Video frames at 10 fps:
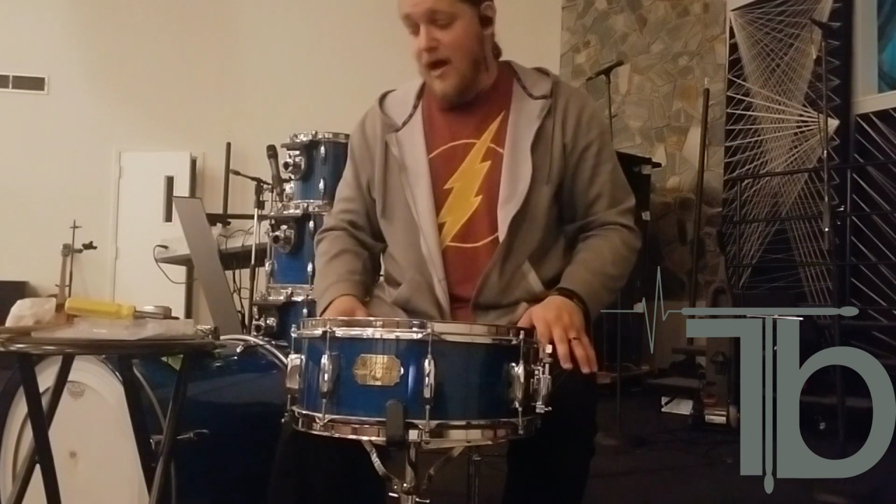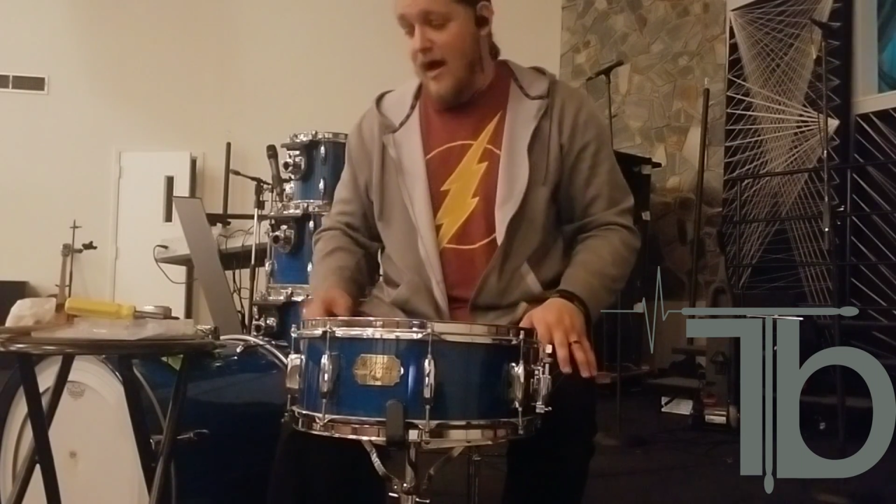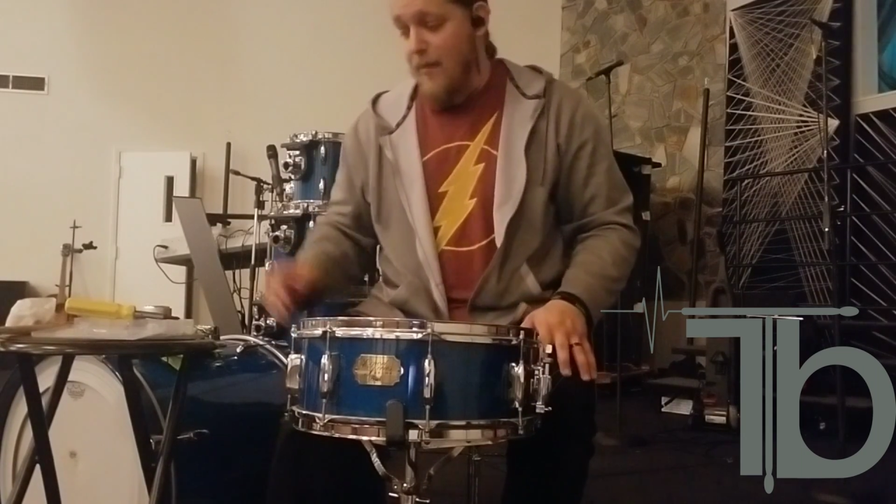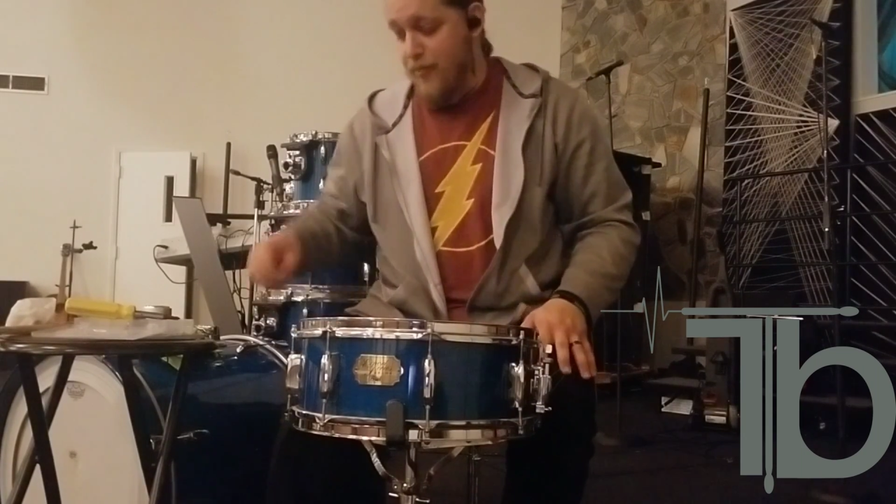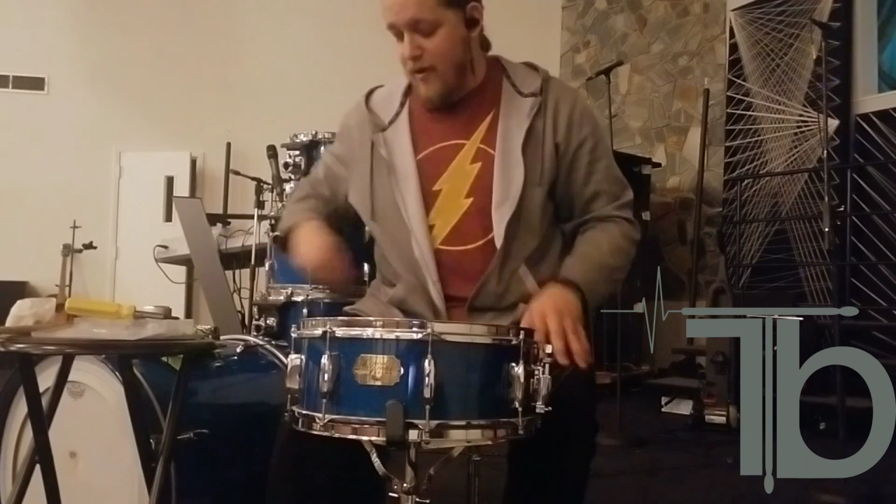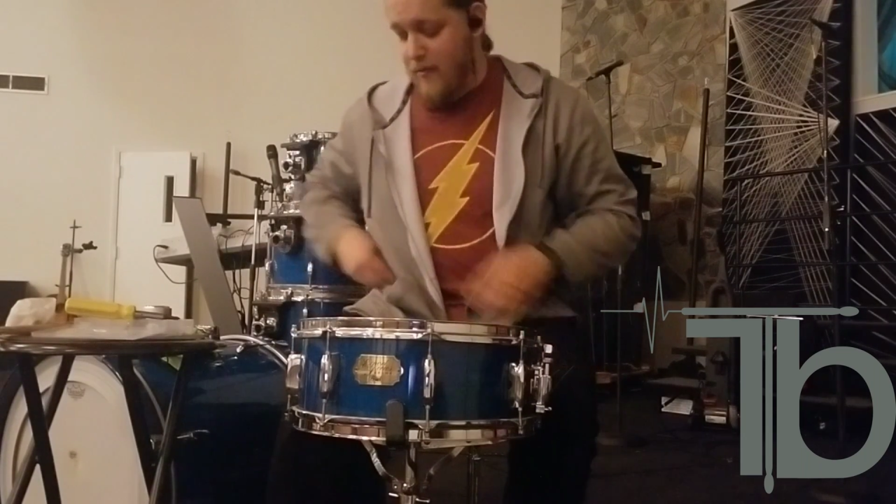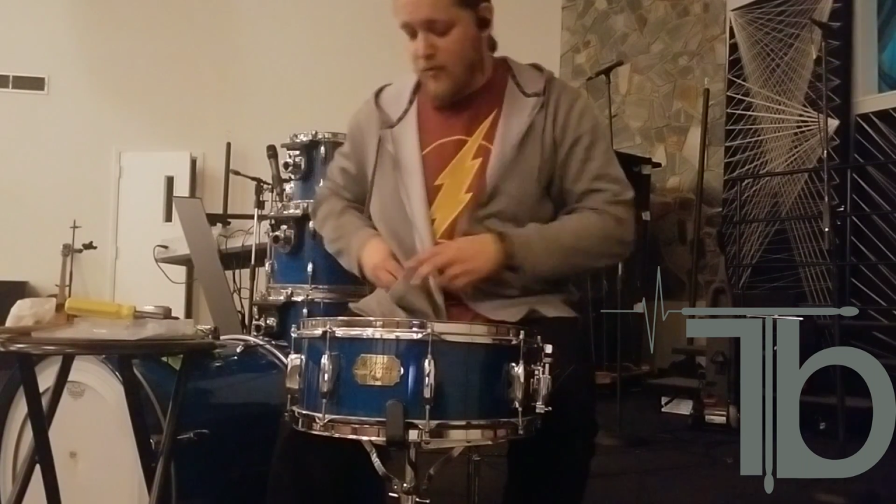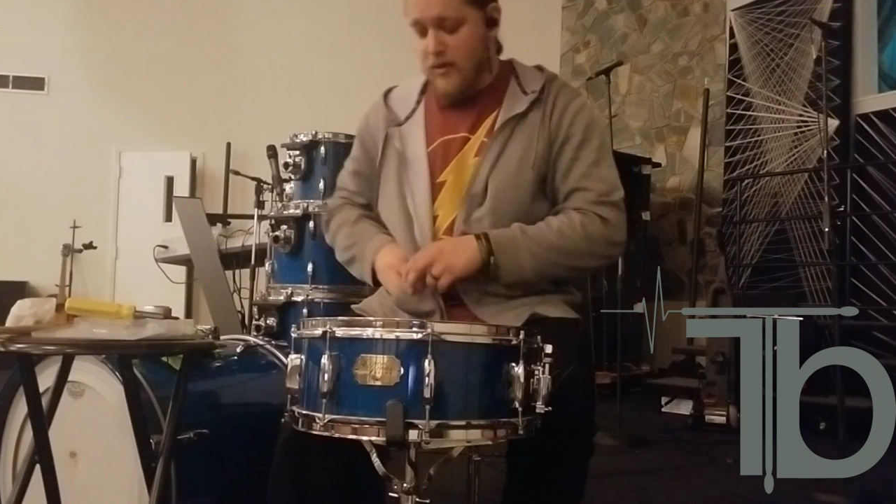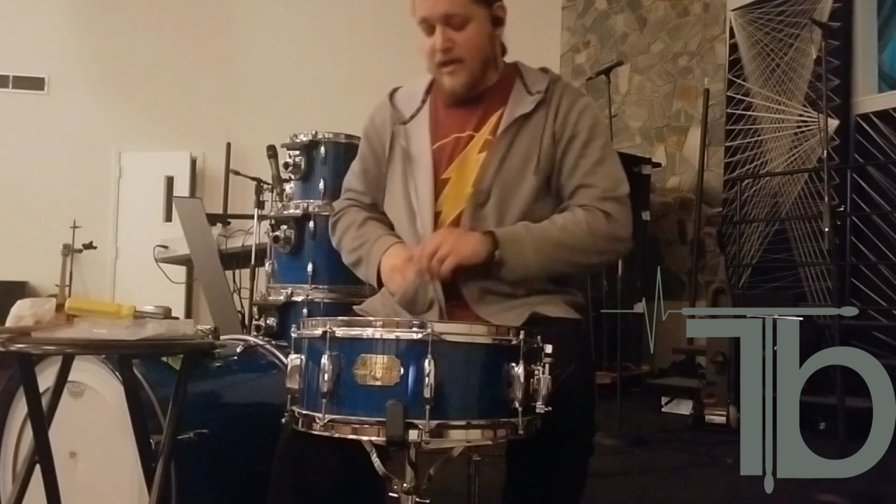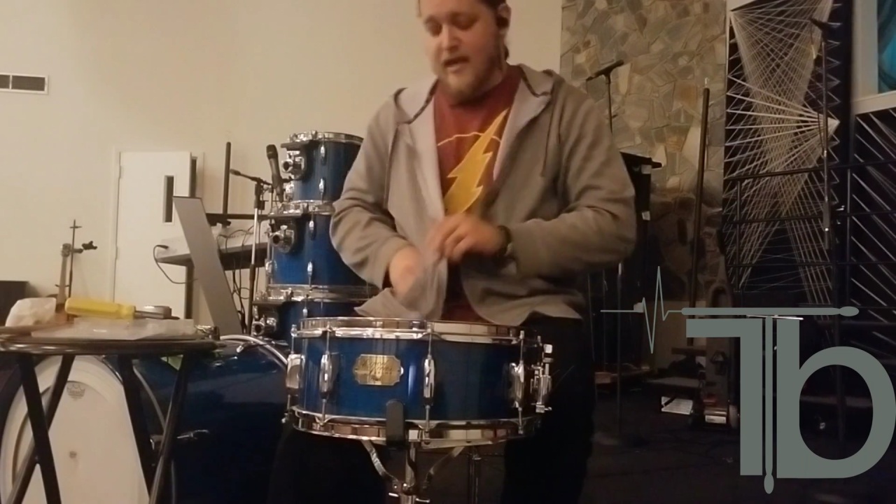I probably
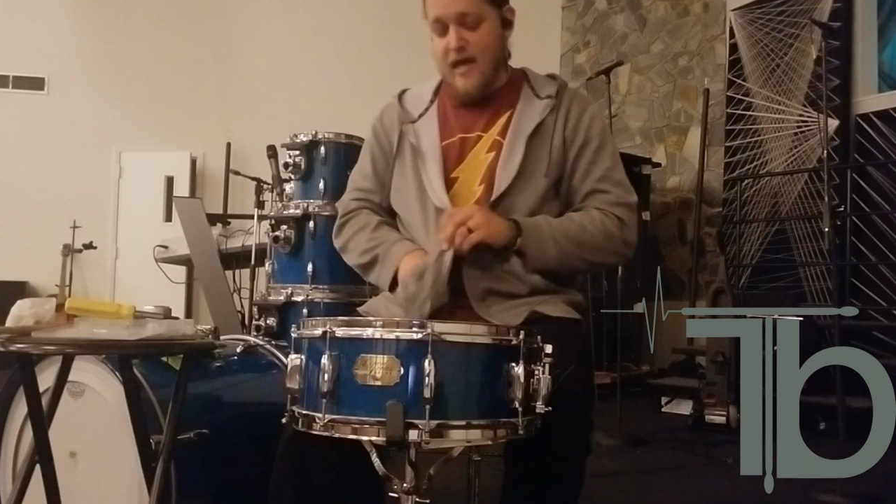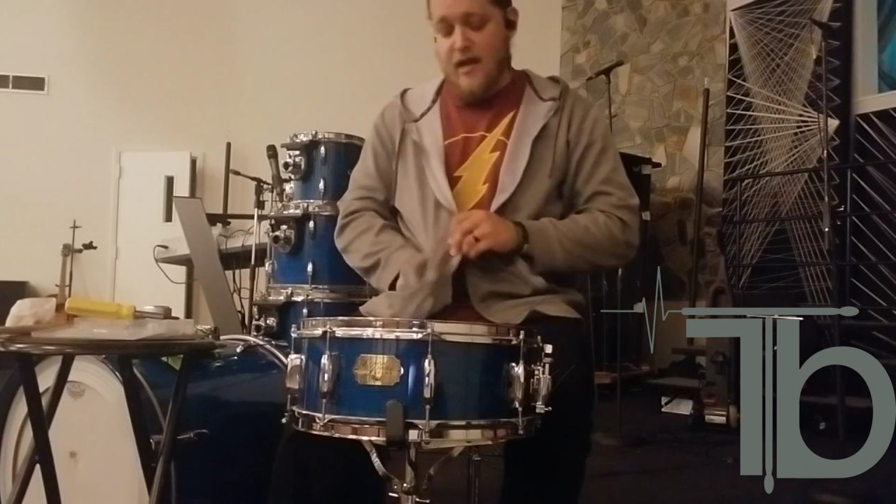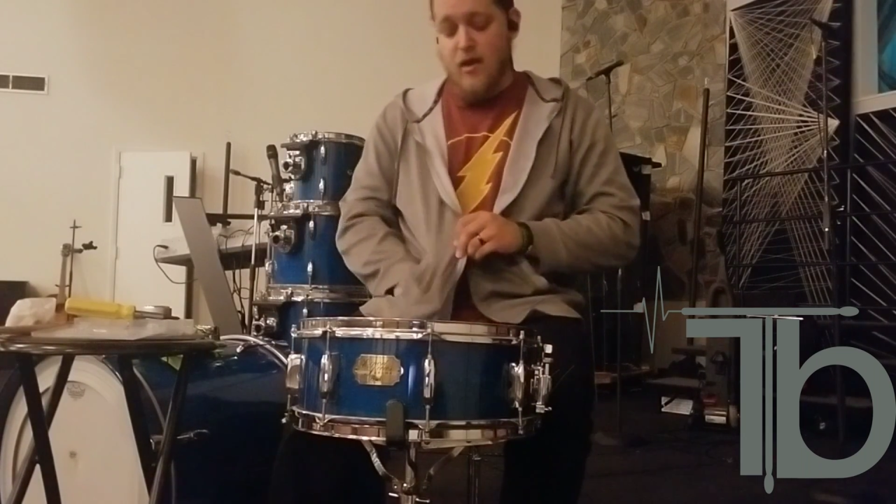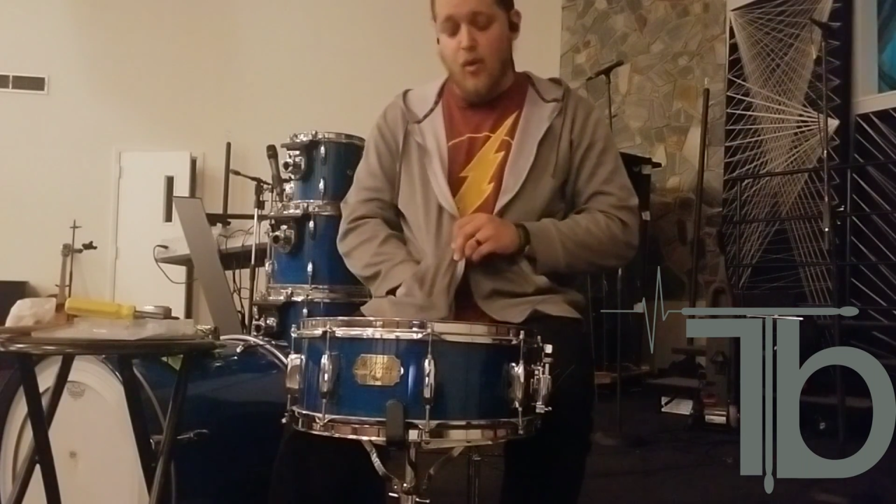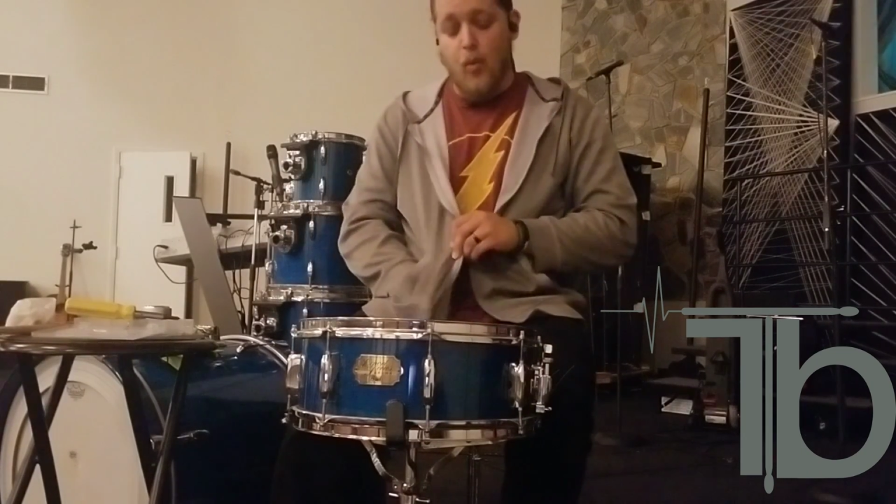want to get